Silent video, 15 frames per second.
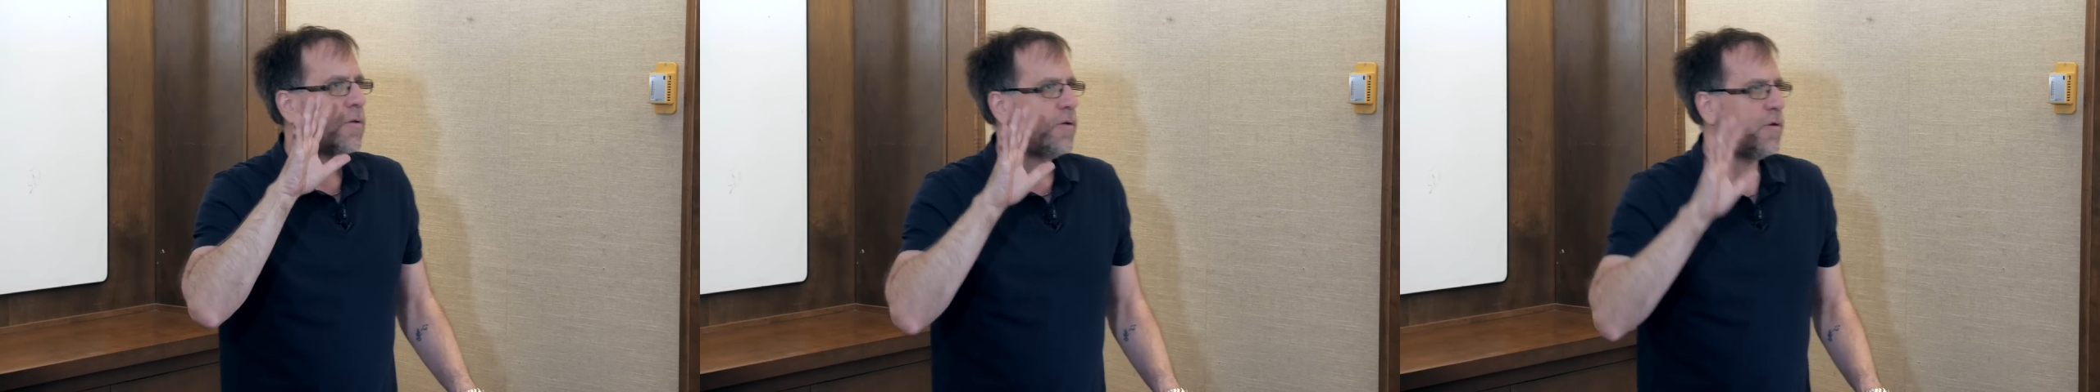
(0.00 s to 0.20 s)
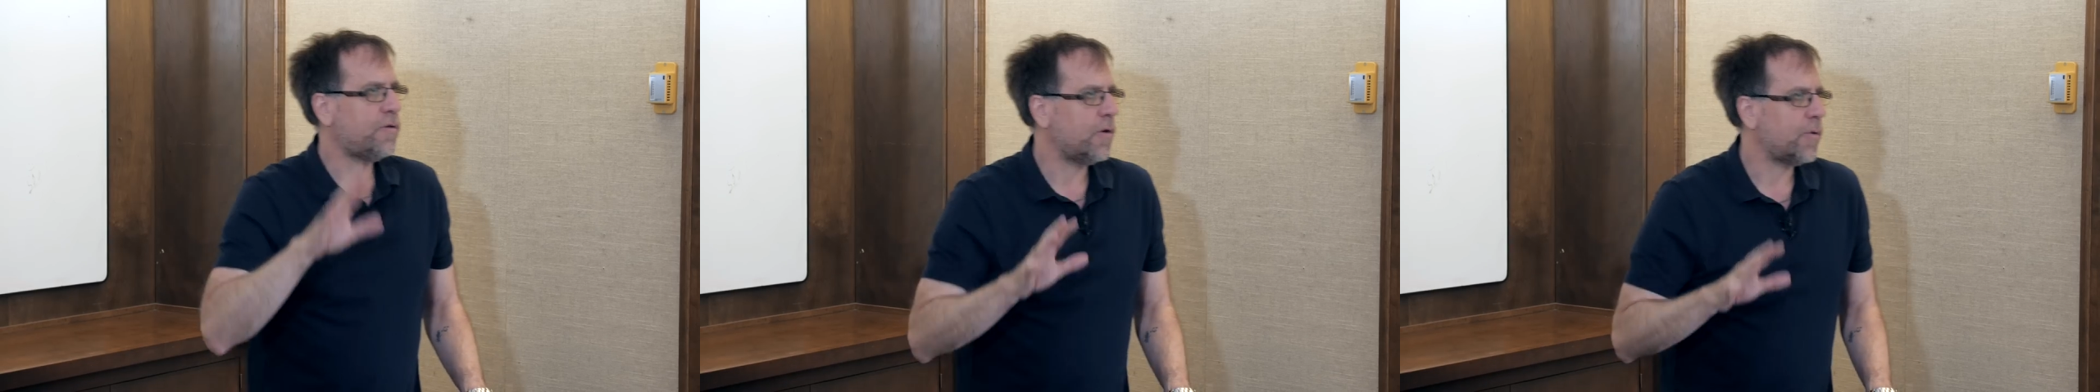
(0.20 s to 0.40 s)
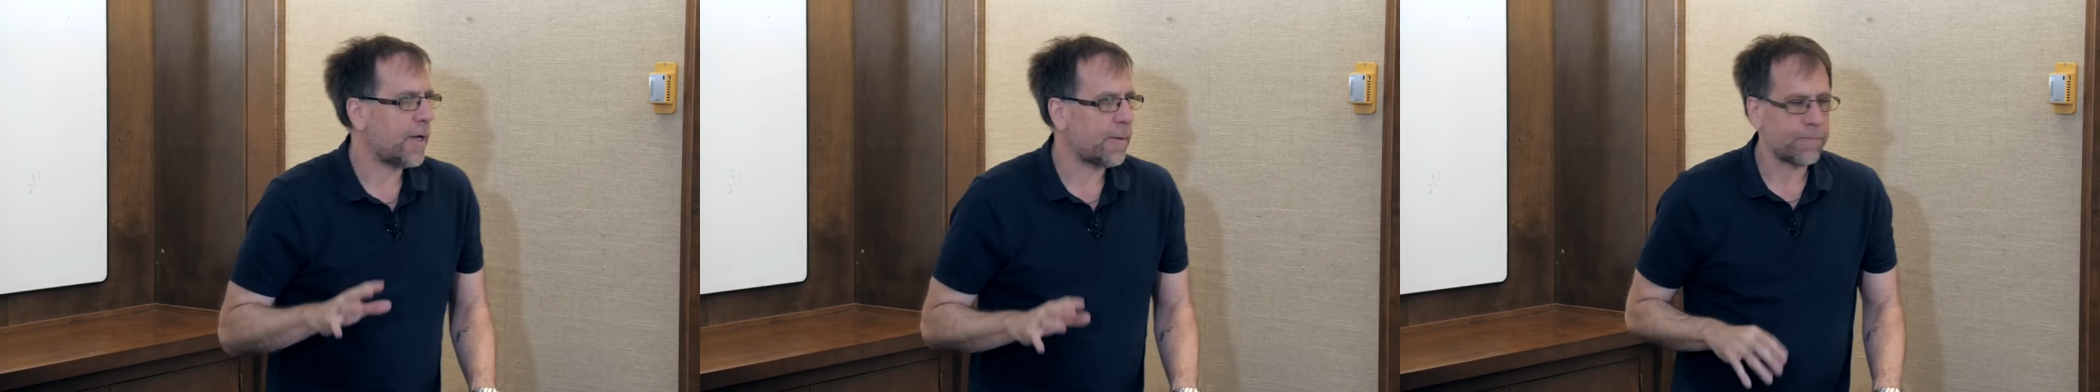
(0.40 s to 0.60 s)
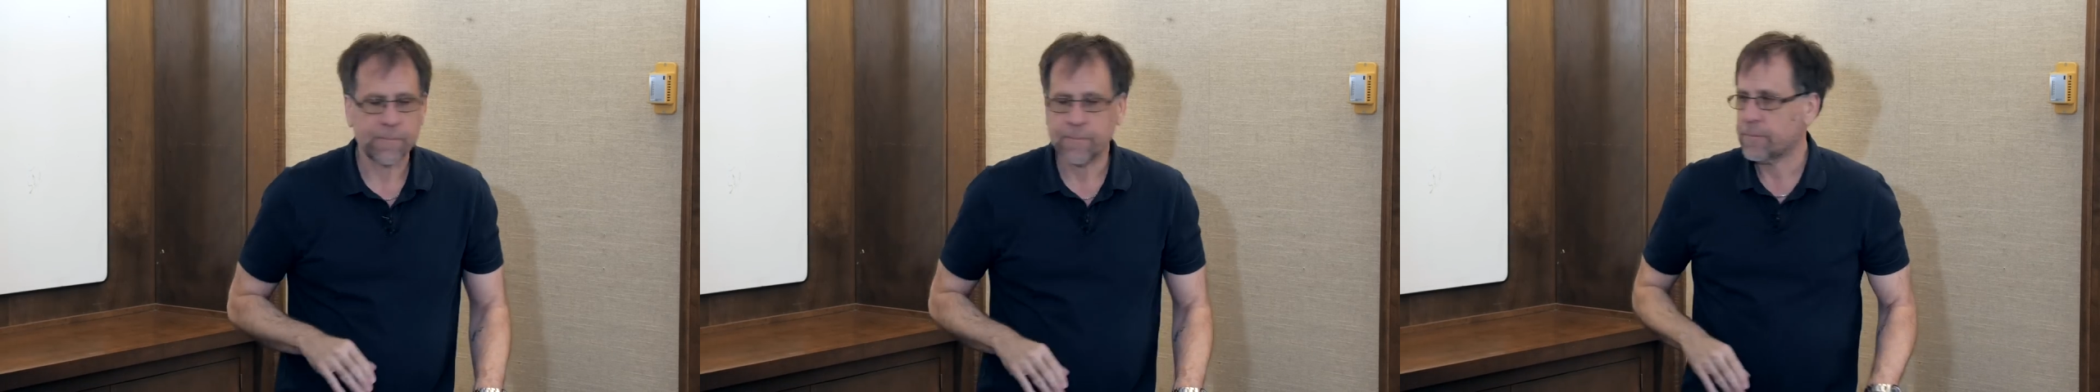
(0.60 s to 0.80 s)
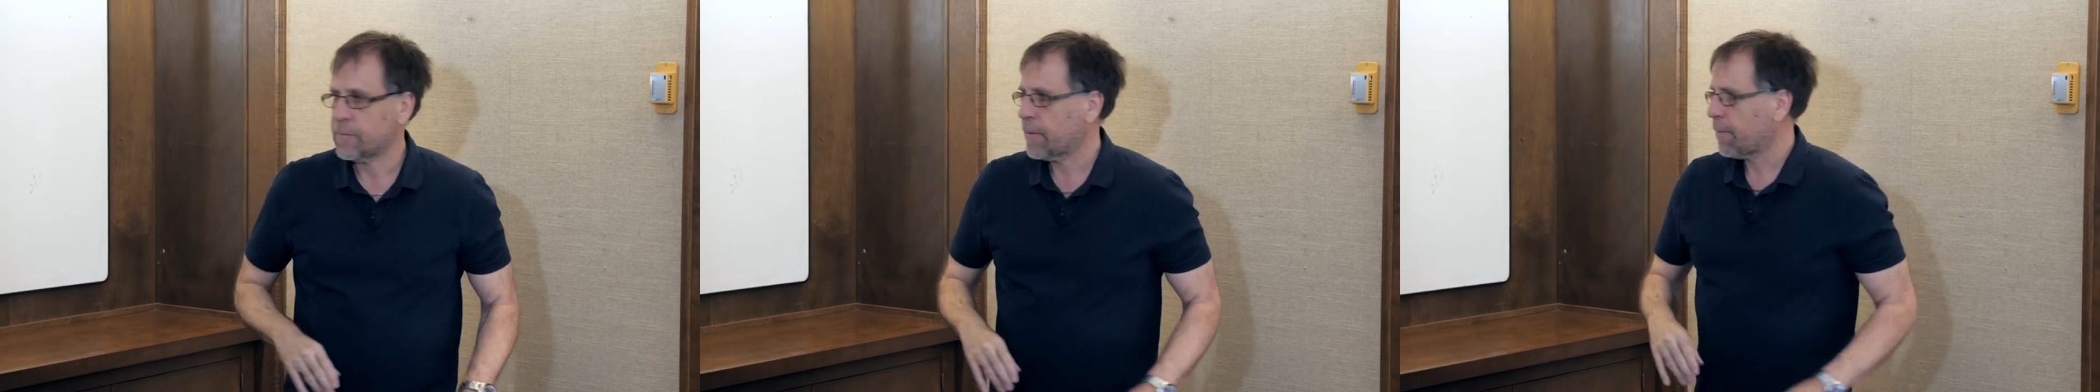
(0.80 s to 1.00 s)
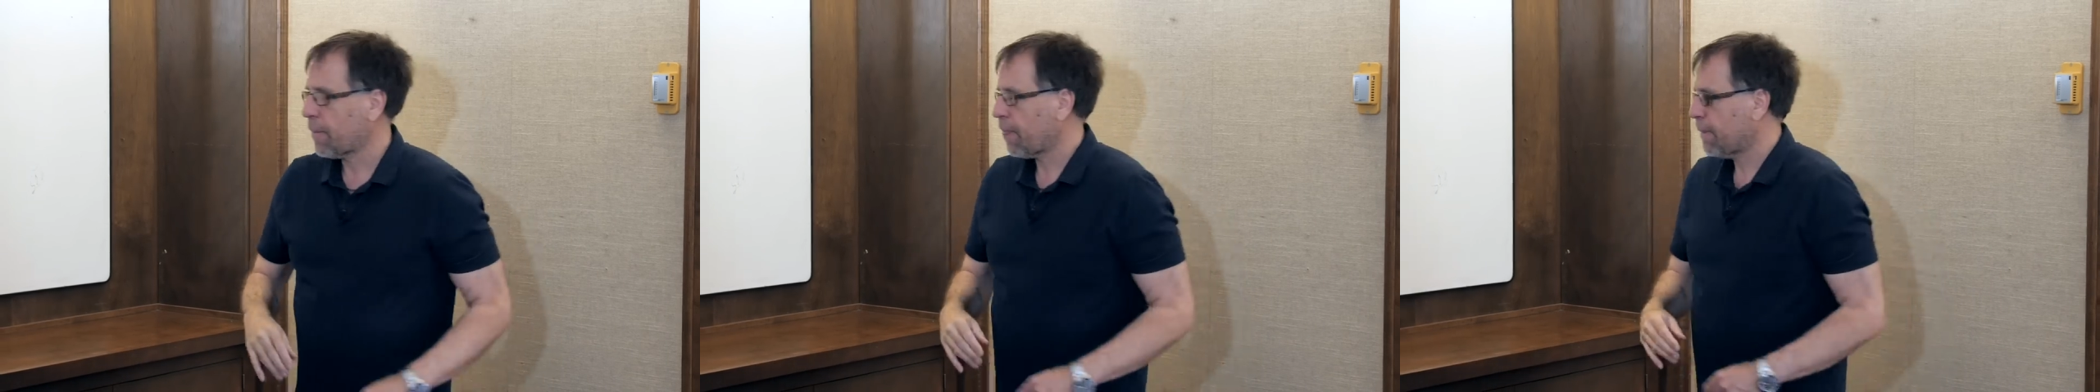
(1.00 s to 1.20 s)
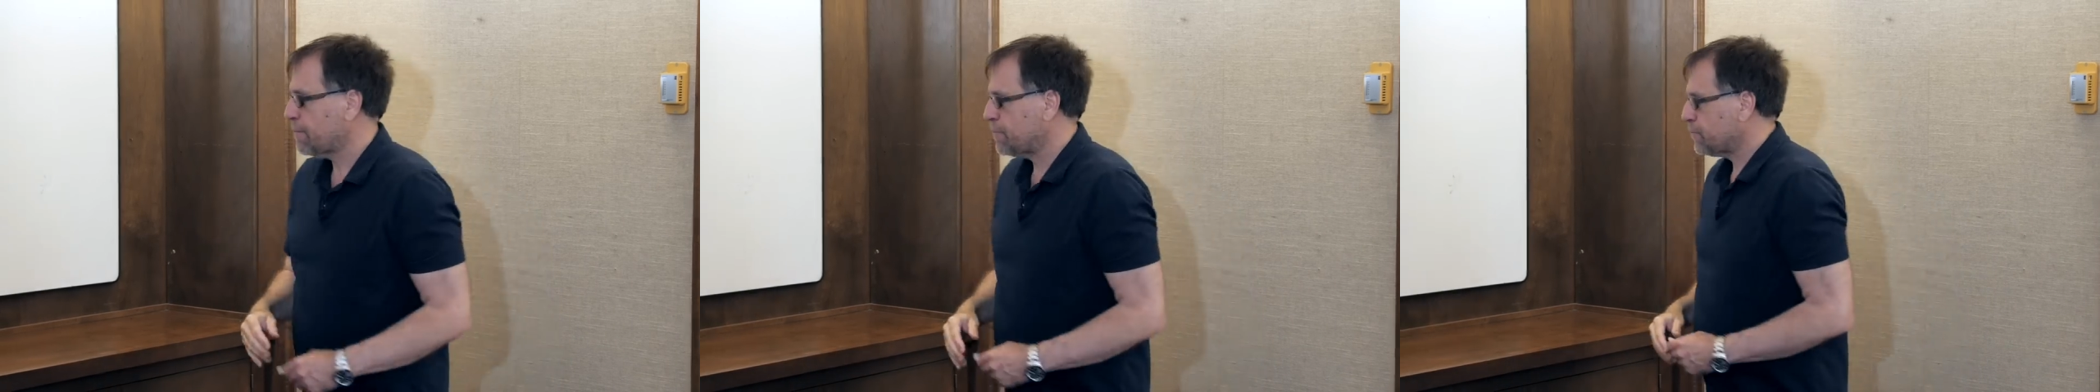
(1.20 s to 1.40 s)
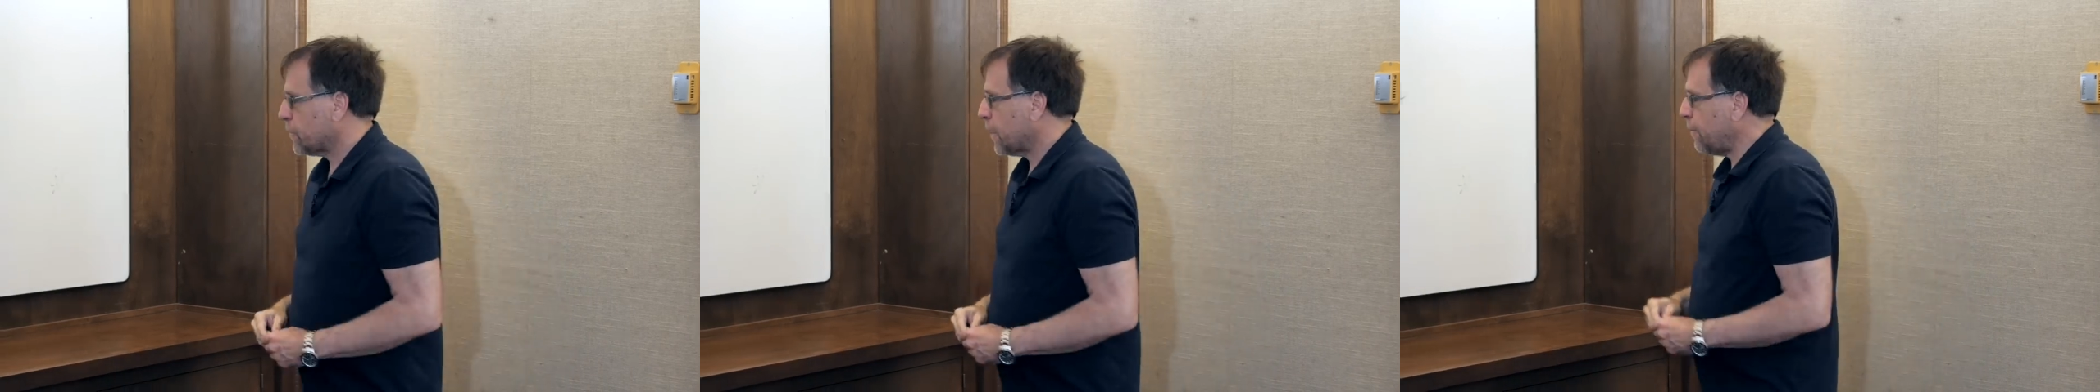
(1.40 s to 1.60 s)
to do it.
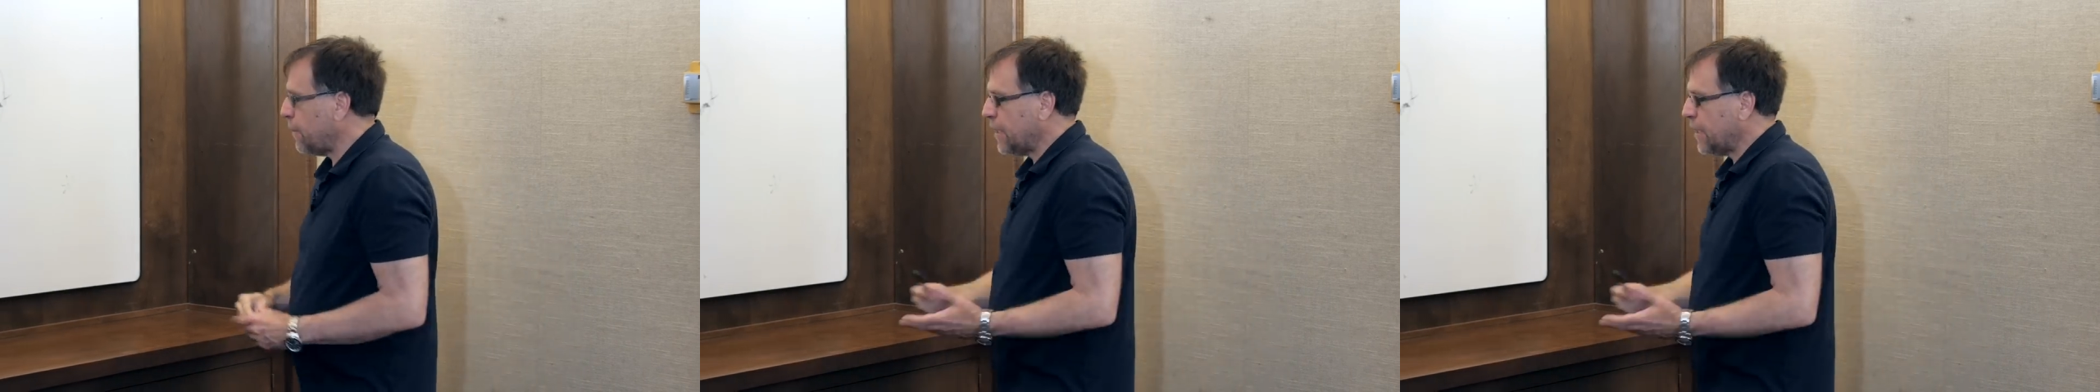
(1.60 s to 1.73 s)
Let